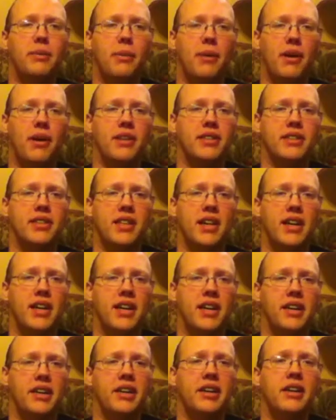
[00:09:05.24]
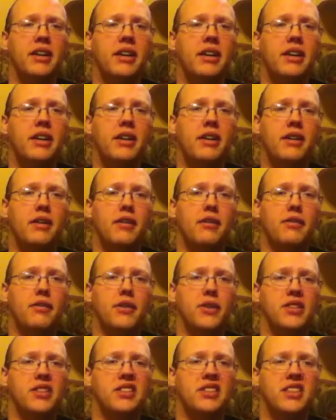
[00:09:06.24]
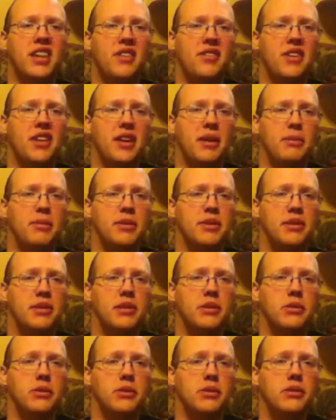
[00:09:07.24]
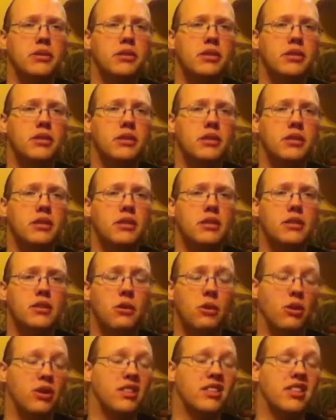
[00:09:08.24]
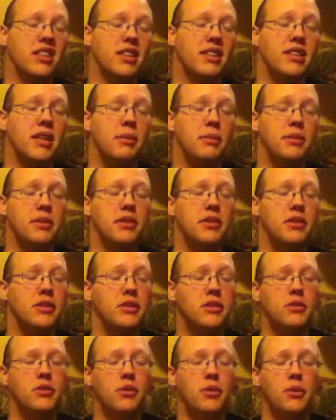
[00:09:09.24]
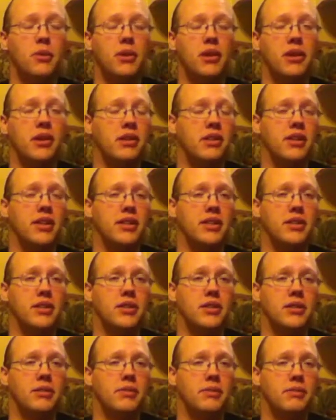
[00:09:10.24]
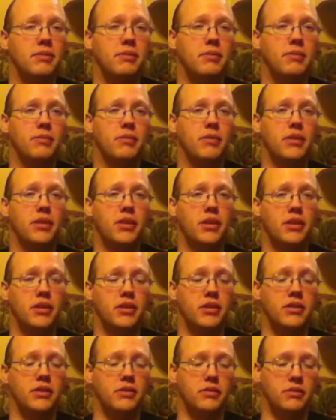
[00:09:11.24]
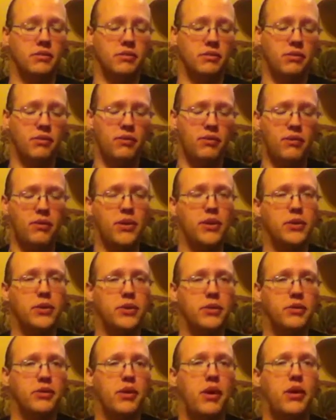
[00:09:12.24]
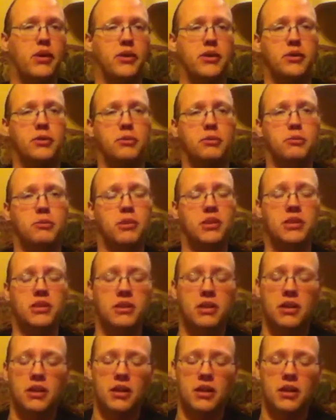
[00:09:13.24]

price tag for 7 episodes, or 6 episodes for one of the lesser, filled volumes.